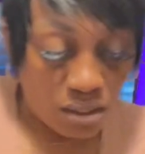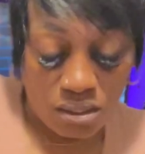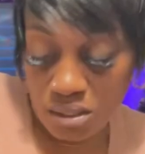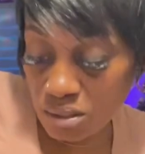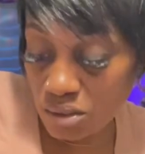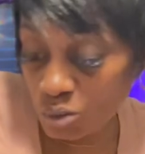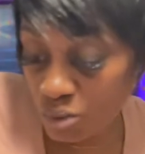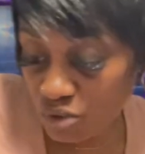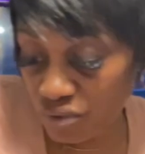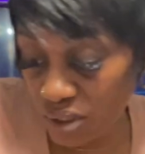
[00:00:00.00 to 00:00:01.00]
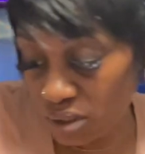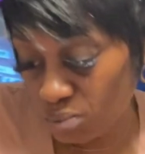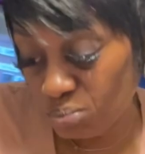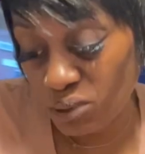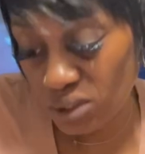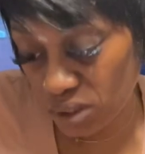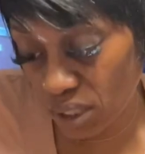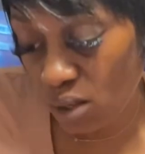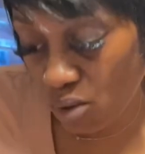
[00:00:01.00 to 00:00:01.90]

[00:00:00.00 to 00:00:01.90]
Yeah, someone's ready to put in that